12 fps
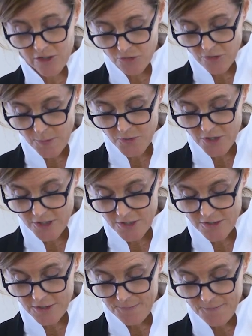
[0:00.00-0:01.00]
and
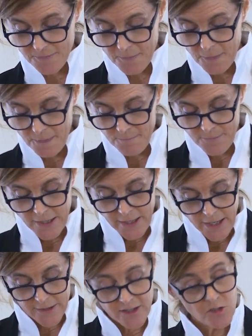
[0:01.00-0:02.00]
disruptions.
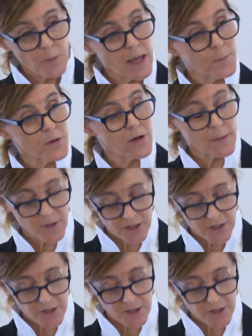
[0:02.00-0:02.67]
In this paper,